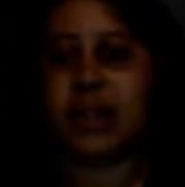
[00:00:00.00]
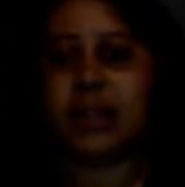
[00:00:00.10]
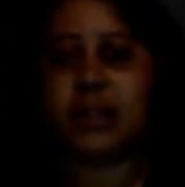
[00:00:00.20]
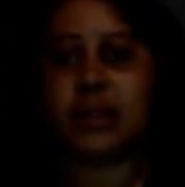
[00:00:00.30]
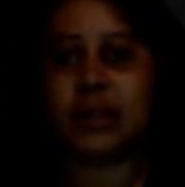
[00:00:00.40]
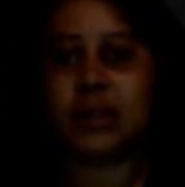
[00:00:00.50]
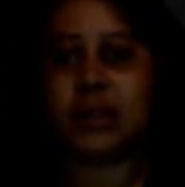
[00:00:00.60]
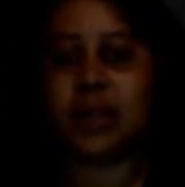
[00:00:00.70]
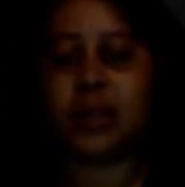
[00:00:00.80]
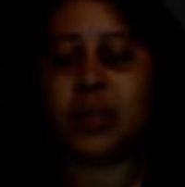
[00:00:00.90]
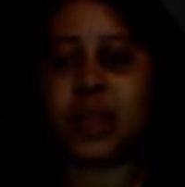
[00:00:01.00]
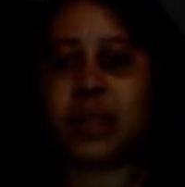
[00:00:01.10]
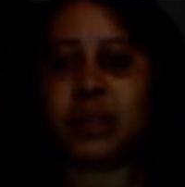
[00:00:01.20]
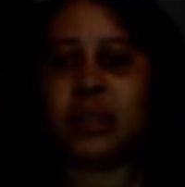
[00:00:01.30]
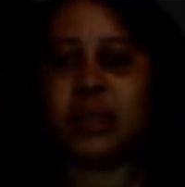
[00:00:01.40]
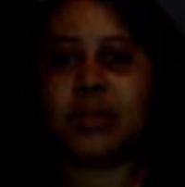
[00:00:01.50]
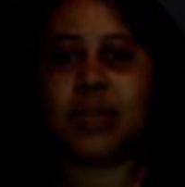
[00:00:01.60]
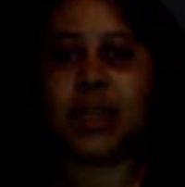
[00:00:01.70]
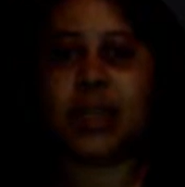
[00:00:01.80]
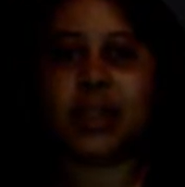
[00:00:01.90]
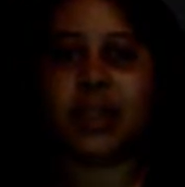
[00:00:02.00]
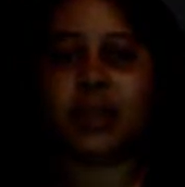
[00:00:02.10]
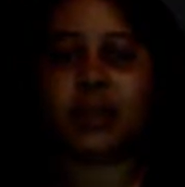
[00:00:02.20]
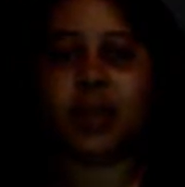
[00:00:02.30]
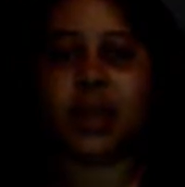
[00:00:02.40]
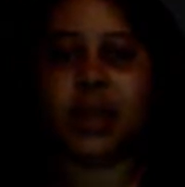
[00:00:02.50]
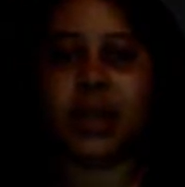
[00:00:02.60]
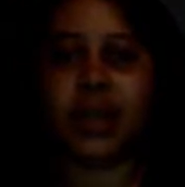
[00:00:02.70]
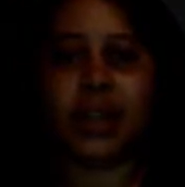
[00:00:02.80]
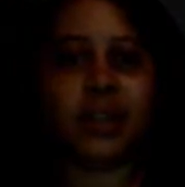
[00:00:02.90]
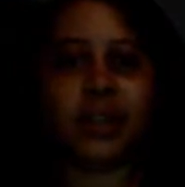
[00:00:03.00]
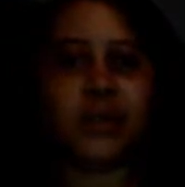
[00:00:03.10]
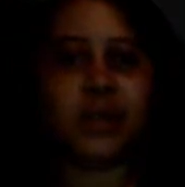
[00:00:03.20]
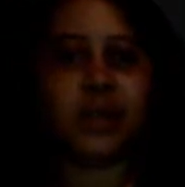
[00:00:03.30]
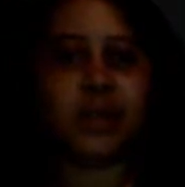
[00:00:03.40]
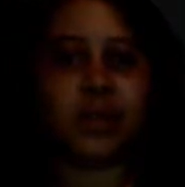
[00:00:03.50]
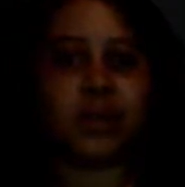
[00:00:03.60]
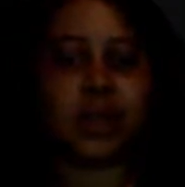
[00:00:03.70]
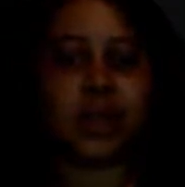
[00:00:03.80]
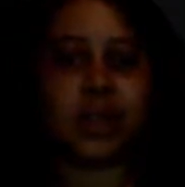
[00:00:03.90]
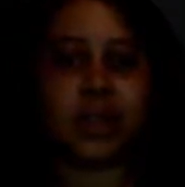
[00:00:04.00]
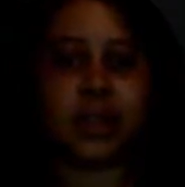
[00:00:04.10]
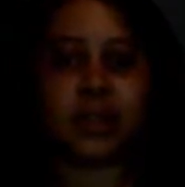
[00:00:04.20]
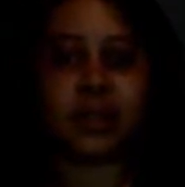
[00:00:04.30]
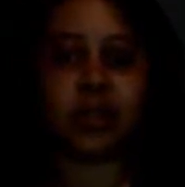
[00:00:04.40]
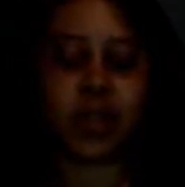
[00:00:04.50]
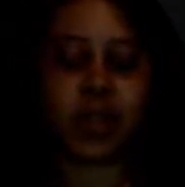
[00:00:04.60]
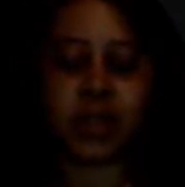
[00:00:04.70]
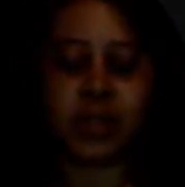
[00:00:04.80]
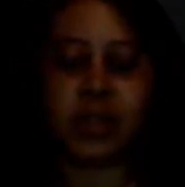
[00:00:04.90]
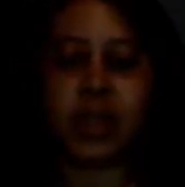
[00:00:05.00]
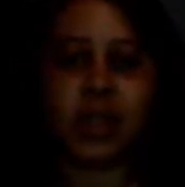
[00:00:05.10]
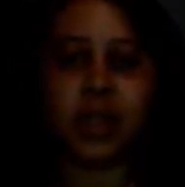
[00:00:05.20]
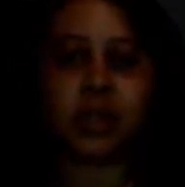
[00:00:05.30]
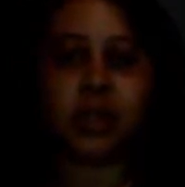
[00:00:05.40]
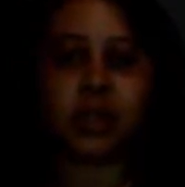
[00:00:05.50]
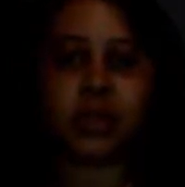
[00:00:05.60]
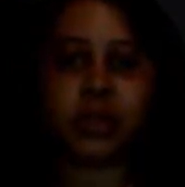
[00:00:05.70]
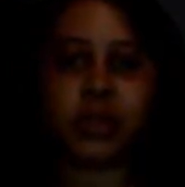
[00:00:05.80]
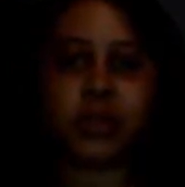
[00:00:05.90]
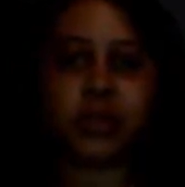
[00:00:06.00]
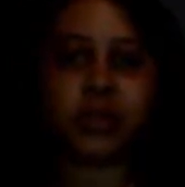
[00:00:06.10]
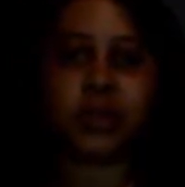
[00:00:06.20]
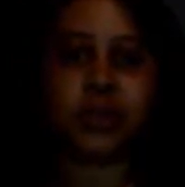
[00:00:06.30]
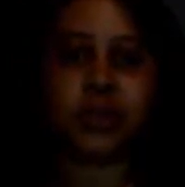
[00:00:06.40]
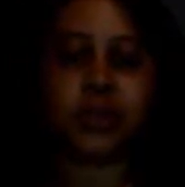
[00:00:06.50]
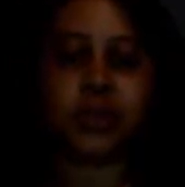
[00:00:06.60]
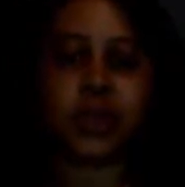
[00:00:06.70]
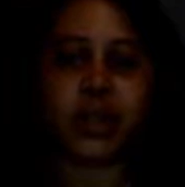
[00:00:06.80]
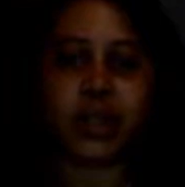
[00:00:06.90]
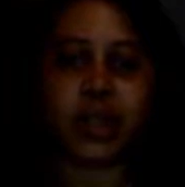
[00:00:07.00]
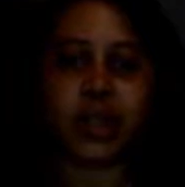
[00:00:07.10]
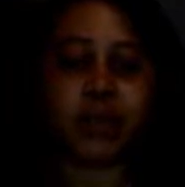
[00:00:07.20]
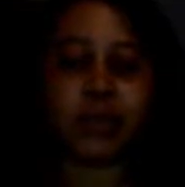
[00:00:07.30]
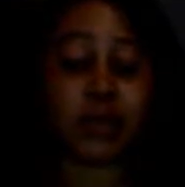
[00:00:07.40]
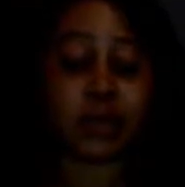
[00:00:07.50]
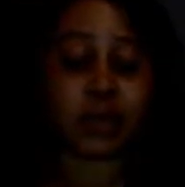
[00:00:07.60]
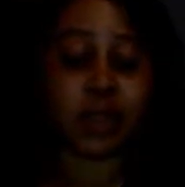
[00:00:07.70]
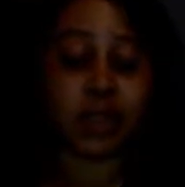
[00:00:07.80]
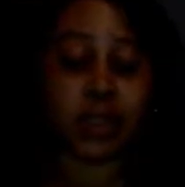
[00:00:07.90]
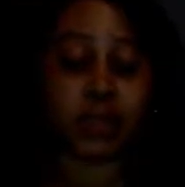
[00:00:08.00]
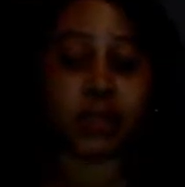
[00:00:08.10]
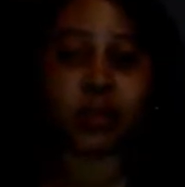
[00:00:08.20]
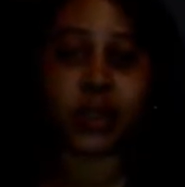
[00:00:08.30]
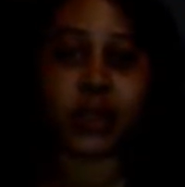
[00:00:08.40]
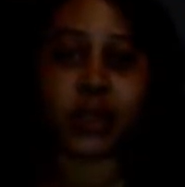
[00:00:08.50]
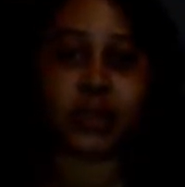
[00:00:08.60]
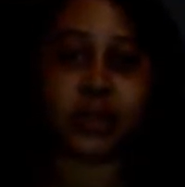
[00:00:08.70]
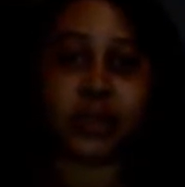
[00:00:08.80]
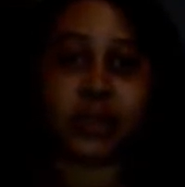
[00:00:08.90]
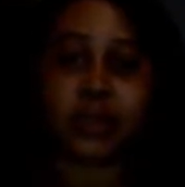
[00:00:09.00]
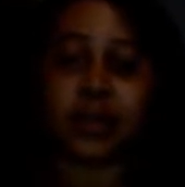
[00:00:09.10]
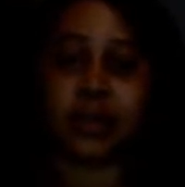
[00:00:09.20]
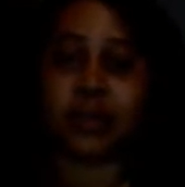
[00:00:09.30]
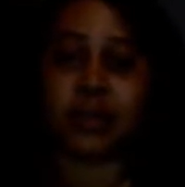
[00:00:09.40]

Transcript: So I'm actually going to add it behind this video, edit it somehow. But I'm going to show you what I got because things been piling up and